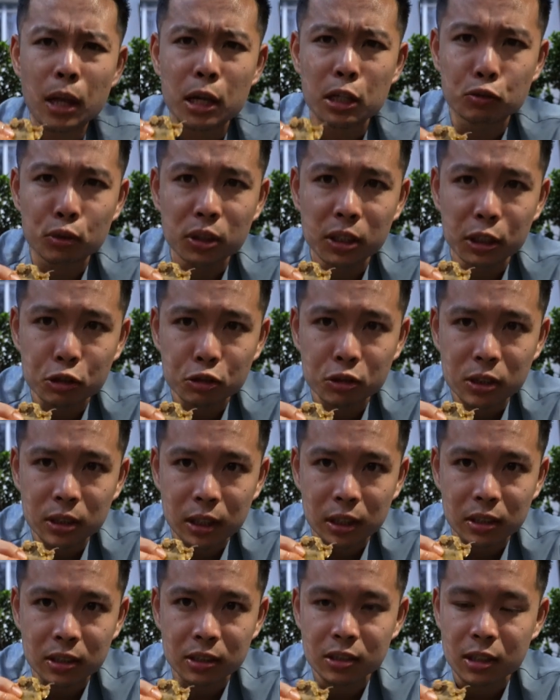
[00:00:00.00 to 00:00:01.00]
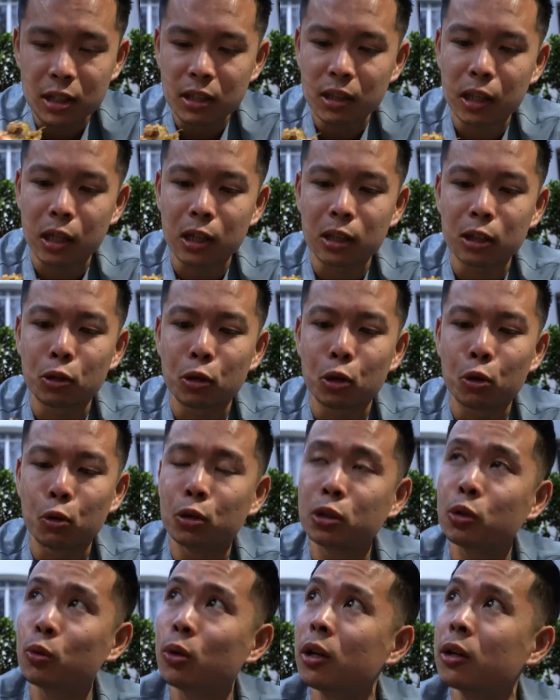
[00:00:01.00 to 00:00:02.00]
It's really interesting that this is kind of like a little hole
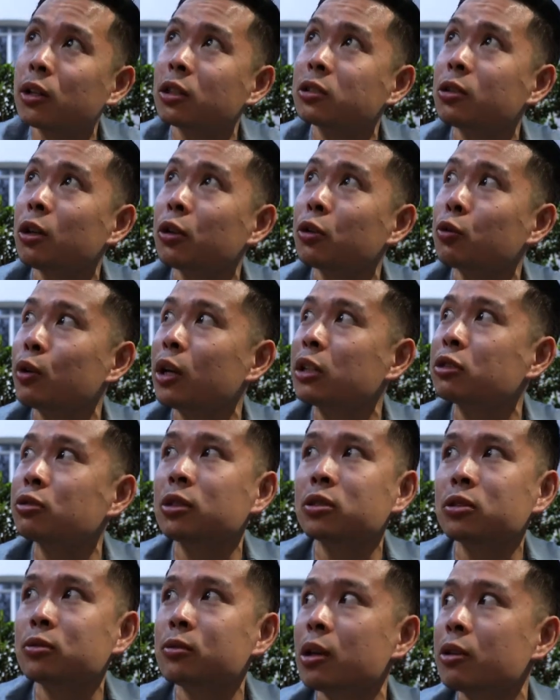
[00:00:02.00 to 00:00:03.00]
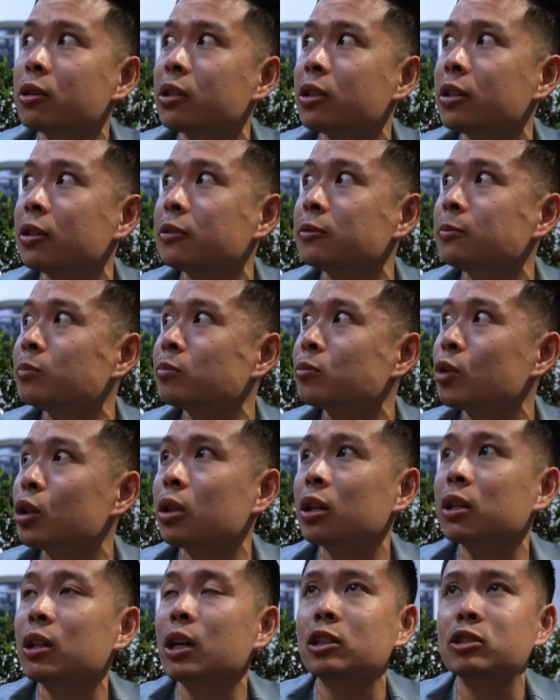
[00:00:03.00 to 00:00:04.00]
in the wall because all the restaurants around here
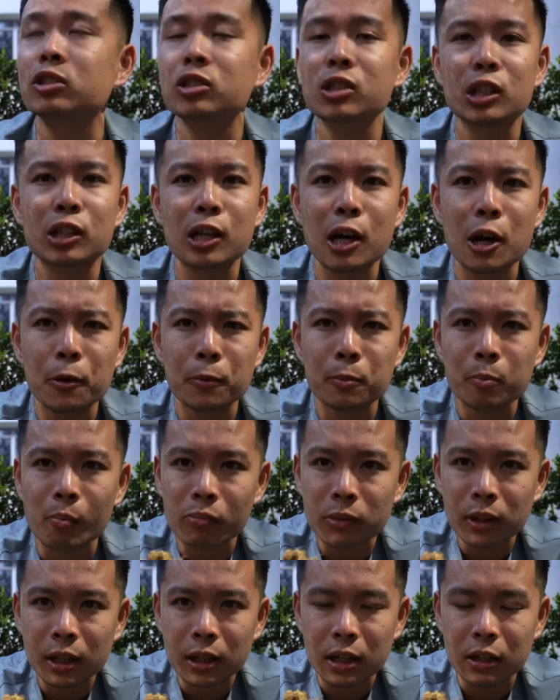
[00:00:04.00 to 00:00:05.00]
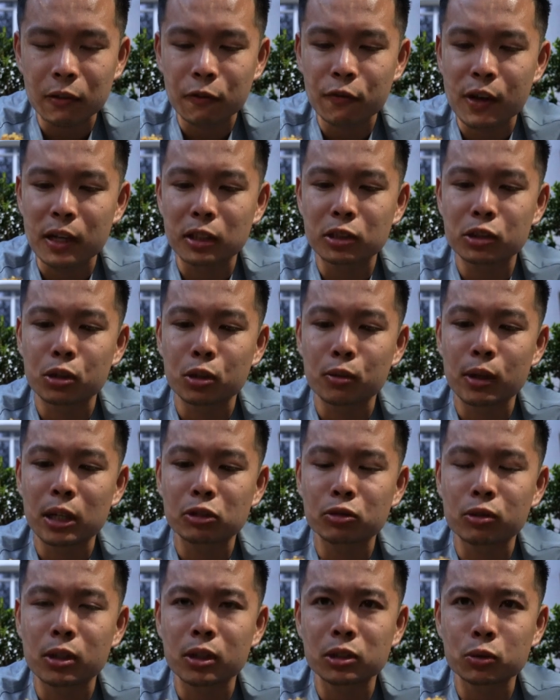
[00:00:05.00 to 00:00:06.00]
look like sit down, kind of fancier
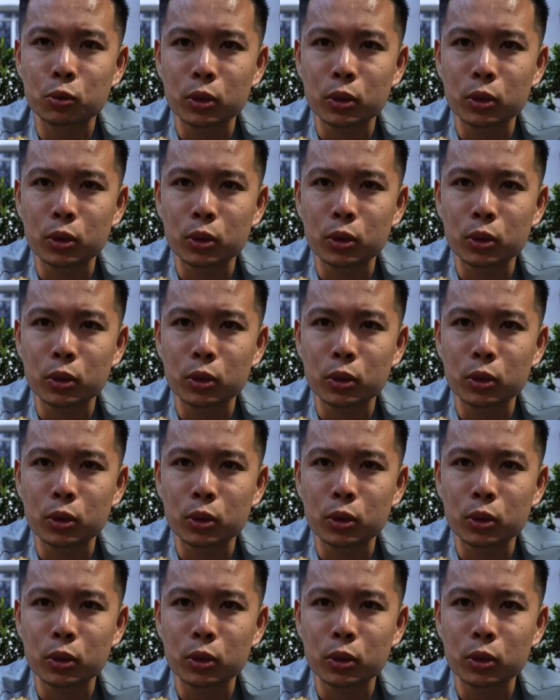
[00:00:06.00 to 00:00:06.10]
restaurants.